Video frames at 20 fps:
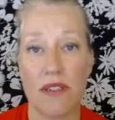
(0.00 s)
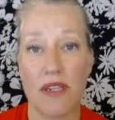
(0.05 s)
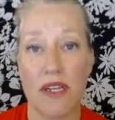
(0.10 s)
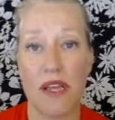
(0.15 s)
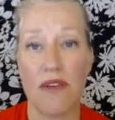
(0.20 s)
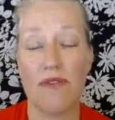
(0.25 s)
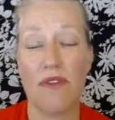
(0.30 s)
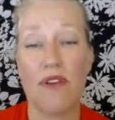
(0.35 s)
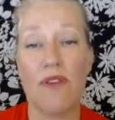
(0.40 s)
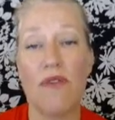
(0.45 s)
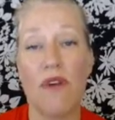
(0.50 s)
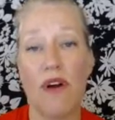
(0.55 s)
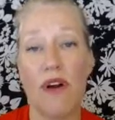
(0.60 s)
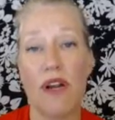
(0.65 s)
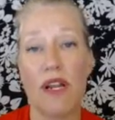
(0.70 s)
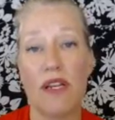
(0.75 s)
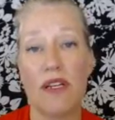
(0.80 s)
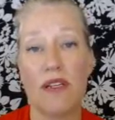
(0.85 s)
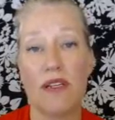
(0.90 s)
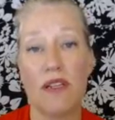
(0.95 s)
If you've
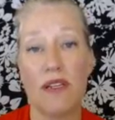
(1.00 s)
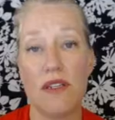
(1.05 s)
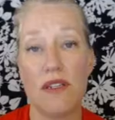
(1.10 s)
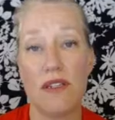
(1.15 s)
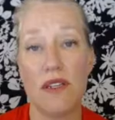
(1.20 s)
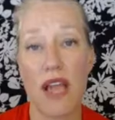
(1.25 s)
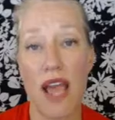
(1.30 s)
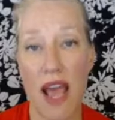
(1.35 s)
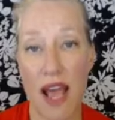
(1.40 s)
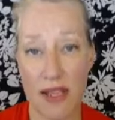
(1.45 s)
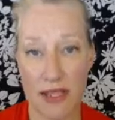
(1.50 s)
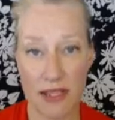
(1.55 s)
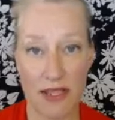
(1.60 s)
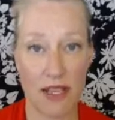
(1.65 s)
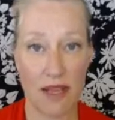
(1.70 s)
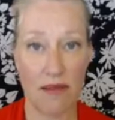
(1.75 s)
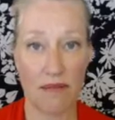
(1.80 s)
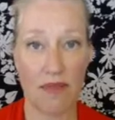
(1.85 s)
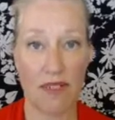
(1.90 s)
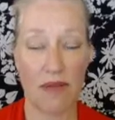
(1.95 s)
already asked
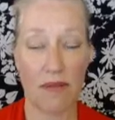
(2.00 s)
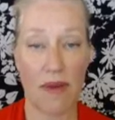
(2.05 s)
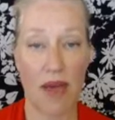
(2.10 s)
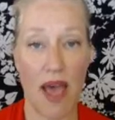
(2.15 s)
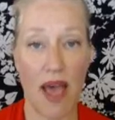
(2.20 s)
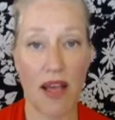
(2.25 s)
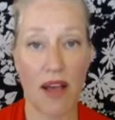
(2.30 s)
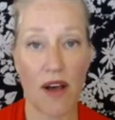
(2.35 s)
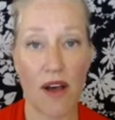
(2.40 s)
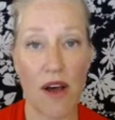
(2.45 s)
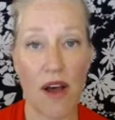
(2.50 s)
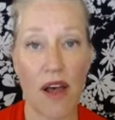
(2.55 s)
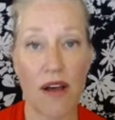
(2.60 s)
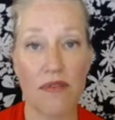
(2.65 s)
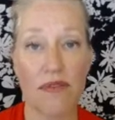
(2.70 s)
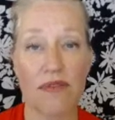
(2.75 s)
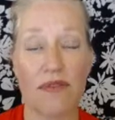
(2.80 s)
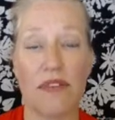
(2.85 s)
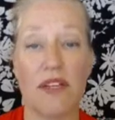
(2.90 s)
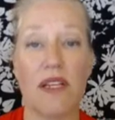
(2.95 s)
them to back
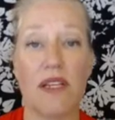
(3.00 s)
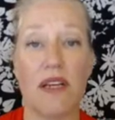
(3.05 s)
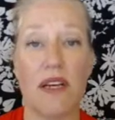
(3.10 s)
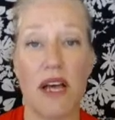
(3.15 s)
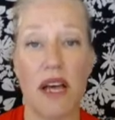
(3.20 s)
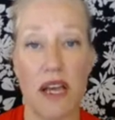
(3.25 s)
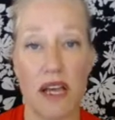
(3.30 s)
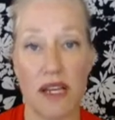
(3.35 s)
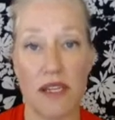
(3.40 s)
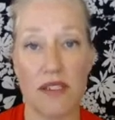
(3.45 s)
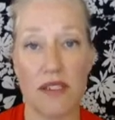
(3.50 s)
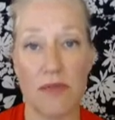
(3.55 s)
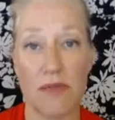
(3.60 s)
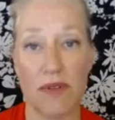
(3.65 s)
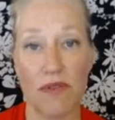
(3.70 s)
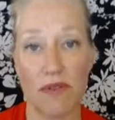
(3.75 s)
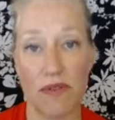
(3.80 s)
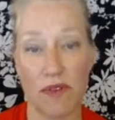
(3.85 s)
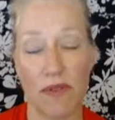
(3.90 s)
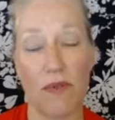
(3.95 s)
off in a kind
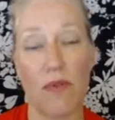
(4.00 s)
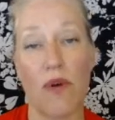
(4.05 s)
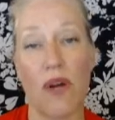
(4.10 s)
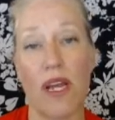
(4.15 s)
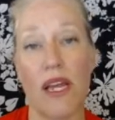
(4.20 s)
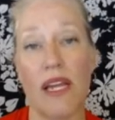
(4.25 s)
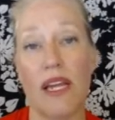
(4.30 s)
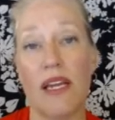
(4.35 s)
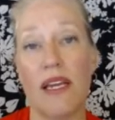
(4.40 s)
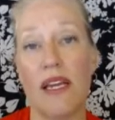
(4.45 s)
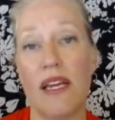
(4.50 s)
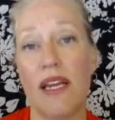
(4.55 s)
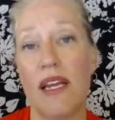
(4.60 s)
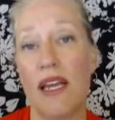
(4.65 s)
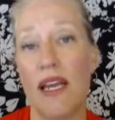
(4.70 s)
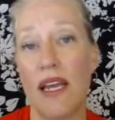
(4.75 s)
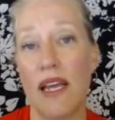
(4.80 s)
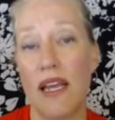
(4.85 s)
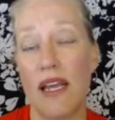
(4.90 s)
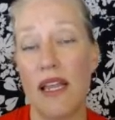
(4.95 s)
but firm way,
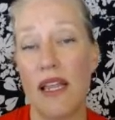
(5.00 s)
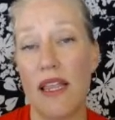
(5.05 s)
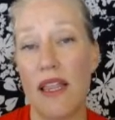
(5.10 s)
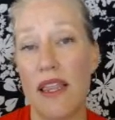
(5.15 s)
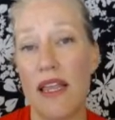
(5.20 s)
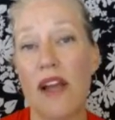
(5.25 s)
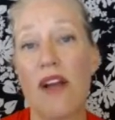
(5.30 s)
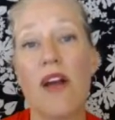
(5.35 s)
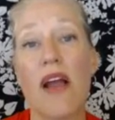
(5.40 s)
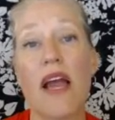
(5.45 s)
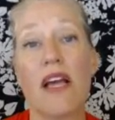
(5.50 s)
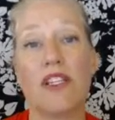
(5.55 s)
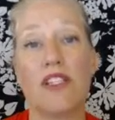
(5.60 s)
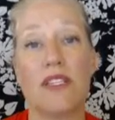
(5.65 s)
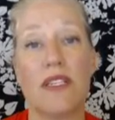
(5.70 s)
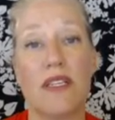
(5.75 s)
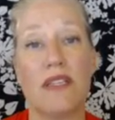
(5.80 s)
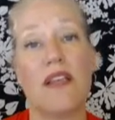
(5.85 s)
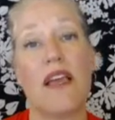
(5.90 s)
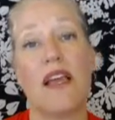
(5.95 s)
they're
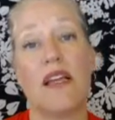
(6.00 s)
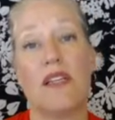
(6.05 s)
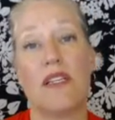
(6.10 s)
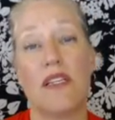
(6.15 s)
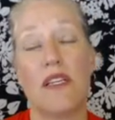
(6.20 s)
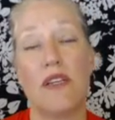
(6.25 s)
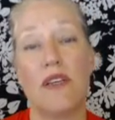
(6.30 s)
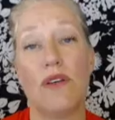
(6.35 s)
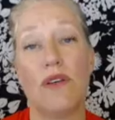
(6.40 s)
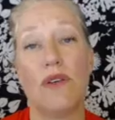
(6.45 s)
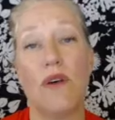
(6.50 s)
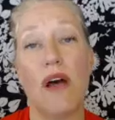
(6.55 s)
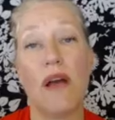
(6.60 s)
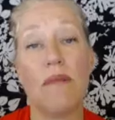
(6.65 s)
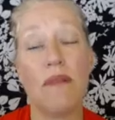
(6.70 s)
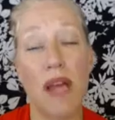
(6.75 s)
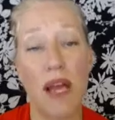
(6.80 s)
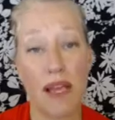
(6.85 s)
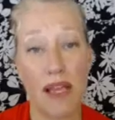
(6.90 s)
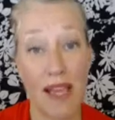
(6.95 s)
actually saying to you,
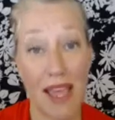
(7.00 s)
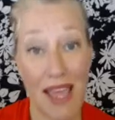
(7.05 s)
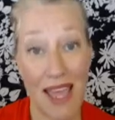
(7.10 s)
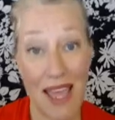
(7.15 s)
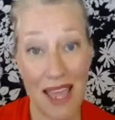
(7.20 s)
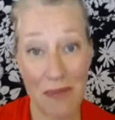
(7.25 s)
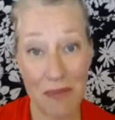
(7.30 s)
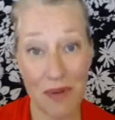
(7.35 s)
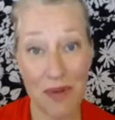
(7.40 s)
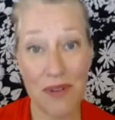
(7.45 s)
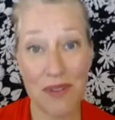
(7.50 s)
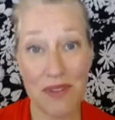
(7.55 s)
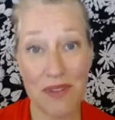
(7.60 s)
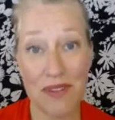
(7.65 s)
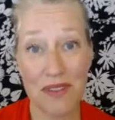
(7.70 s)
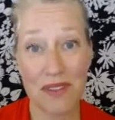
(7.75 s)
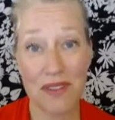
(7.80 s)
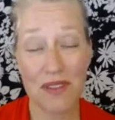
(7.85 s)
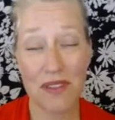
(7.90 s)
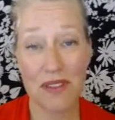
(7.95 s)
I'm not able
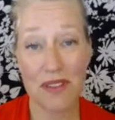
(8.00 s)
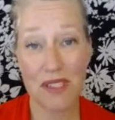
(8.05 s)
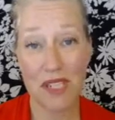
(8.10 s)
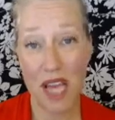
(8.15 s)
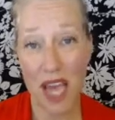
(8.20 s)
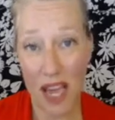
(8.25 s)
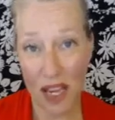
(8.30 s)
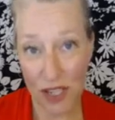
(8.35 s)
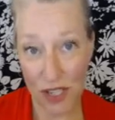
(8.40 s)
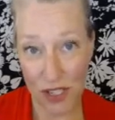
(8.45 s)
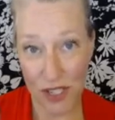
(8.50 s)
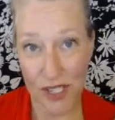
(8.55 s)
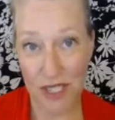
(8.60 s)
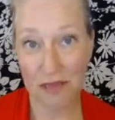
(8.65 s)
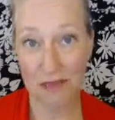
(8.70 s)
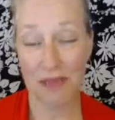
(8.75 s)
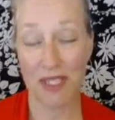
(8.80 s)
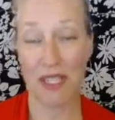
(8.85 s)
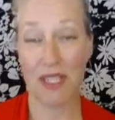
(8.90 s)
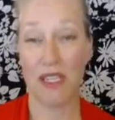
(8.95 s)
to
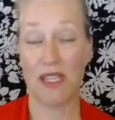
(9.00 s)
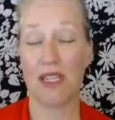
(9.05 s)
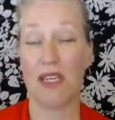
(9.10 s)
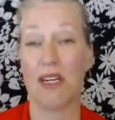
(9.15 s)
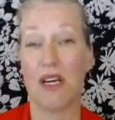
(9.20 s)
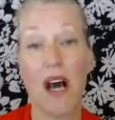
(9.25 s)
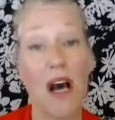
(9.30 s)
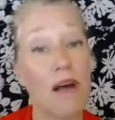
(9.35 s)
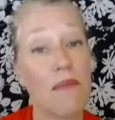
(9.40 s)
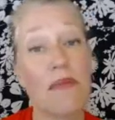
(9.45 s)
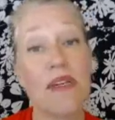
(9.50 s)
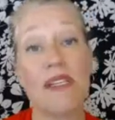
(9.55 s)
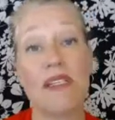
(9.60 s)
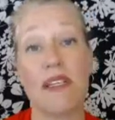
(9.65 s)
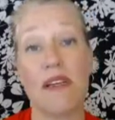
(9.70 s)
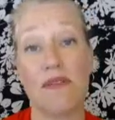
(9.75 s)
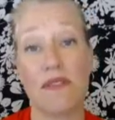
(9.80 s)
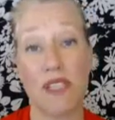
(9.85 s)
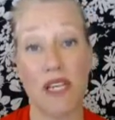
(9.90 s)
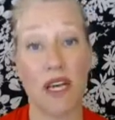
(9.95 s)
actually calm
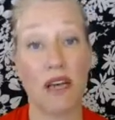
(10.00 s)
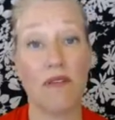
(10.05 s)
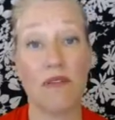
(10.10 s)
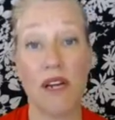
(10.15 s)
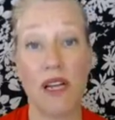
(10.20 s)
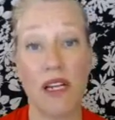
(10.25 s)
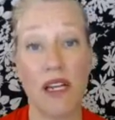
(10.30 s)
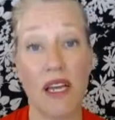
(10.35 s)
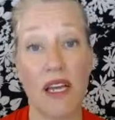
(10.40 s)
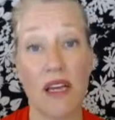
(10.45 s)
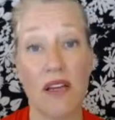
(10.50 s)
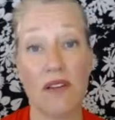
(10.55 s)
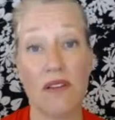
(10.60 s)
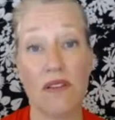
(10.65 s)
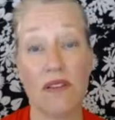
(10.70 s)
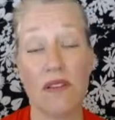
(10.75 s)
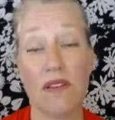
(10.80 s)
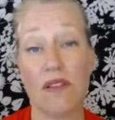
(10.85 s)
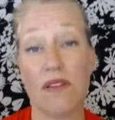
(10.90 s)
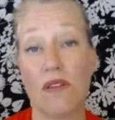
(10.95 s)
myself down right now,
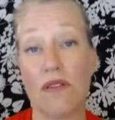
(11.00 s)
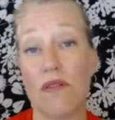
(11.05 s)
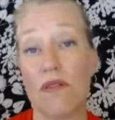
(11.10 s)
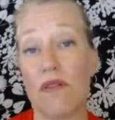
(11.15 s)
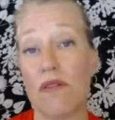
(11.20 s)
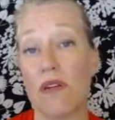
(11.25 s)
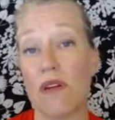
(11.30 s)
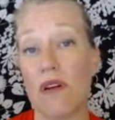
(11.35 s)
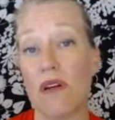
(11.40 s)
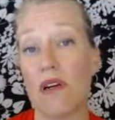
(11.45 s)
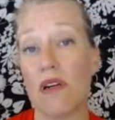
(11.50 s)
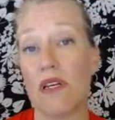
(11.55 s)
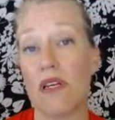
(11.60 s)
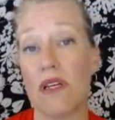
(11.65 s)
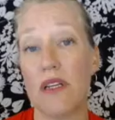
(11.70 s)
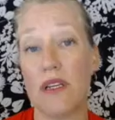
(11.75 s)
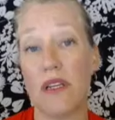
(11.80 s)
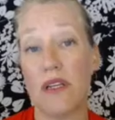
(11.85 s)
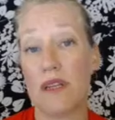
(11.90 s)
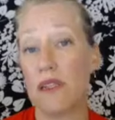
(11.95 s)
or
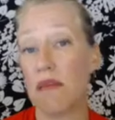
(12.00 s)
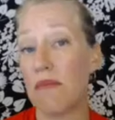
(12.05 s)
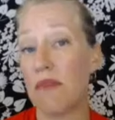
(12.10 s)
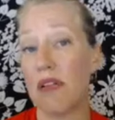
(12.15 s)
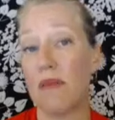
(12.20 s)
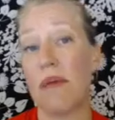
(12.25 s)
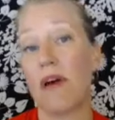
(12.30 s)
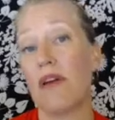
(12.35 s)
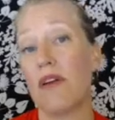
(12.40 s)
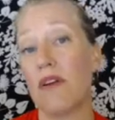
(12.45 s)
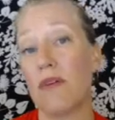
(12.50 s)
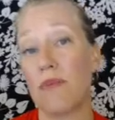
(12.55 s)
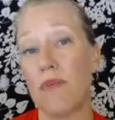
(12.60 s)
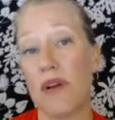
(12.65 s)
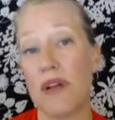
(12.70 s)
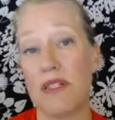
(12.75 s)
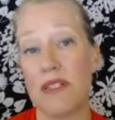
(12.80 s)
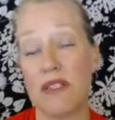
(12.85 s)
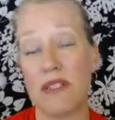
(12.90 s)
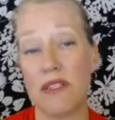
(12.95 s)
there's something about your
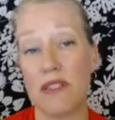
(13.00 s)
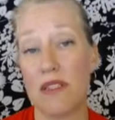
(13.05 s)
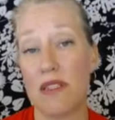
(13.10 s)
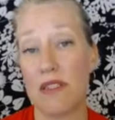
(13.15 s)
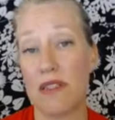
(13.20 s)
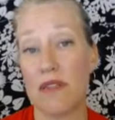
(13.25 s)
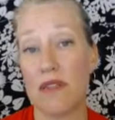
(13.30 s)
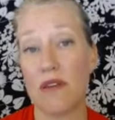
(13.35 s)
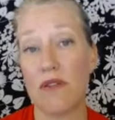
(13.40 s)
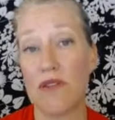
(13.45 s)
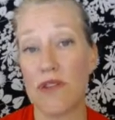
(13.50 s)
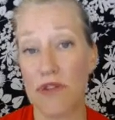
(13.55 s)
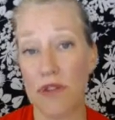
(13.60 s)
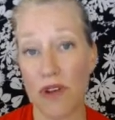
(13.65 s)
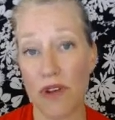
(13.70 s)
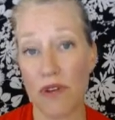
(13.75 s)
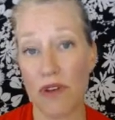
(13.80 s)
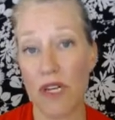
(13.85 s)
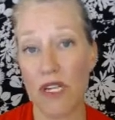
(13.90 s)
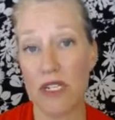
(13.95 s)
presence that's so
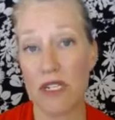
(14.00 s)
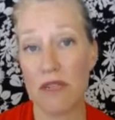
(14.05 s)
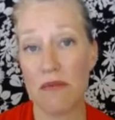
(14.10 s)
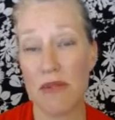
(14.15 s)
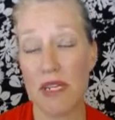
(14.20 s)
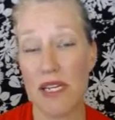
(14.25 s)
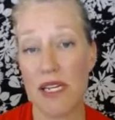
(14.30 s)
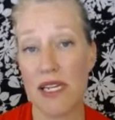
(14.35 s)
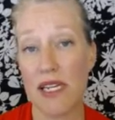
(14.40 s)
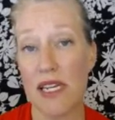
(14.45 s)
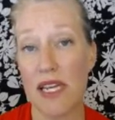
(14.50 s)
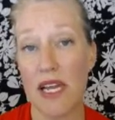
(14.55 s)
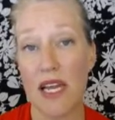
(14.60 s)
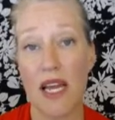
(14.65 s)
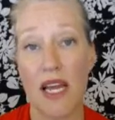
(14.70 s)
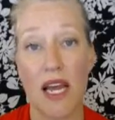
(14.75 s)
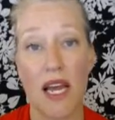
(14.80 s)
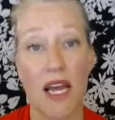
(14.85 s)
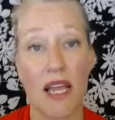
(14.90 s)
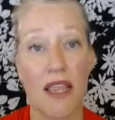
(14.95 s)
triggering to me
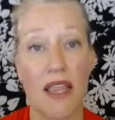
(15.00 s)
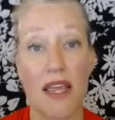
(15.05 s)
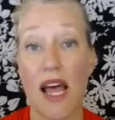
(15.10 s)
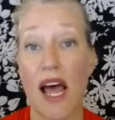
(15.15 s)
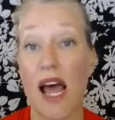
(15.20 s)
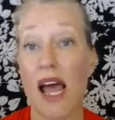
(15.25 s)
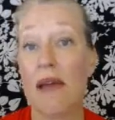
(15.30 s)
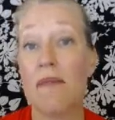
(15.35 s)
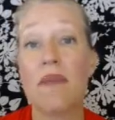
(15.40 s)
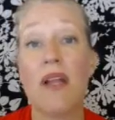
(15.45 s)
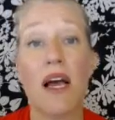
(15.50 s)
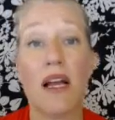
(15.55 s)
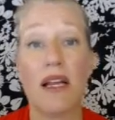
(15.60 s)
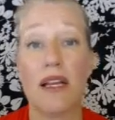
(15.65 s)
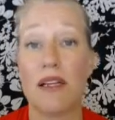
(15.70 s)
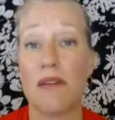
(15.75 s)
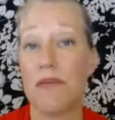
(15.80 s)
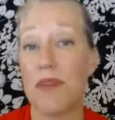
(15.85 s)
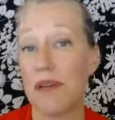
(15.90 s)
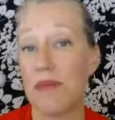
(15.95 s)
that I'm not
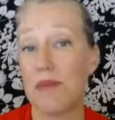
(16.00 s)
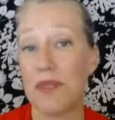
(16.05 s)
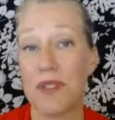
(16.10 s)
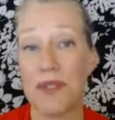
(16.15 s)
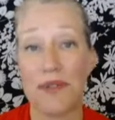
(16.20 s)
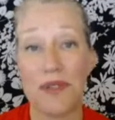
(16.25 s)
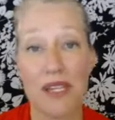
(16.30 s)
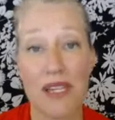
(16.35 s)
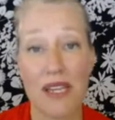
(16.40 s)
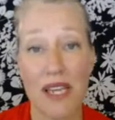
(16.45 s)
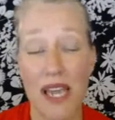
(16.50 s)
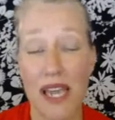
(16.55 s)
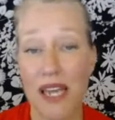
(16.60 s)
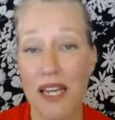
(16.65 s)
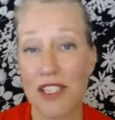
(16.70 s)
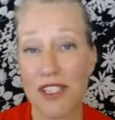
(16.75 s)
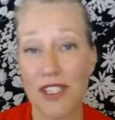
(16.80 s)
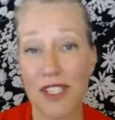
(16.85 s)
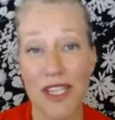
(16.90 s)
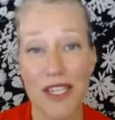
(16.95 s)
going to be able to
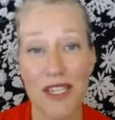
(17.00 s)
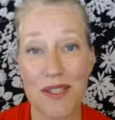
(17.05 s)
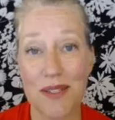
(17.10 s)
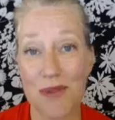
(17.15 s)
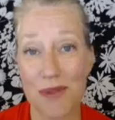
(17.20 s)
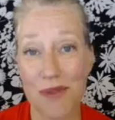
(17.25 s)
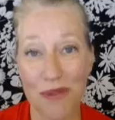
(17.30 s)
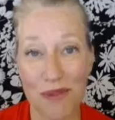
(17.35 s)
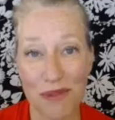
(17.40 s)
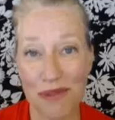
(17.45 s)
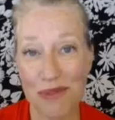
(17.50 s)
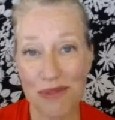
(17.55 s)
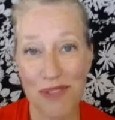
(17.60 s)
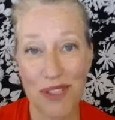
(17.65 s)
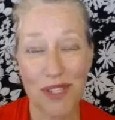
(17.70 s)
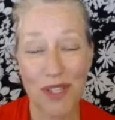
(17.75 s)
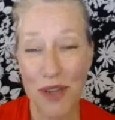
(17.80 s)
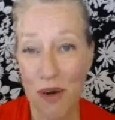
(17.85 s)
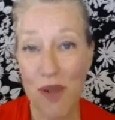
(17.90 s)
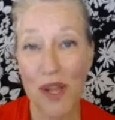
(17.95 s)
engage in any sort of
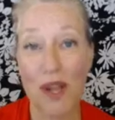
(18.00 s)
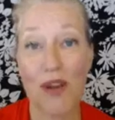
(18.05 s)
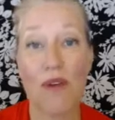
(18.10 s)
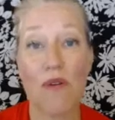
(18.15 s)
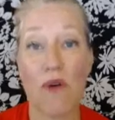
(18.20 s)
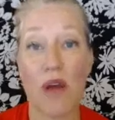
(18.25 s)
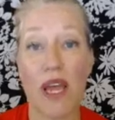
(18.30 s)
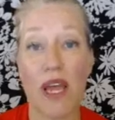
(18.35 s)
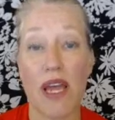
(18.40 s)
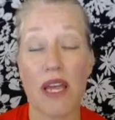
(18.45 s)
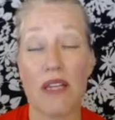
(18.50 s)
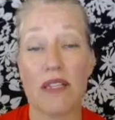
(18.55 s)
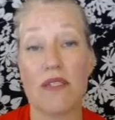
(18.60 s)
coherent way.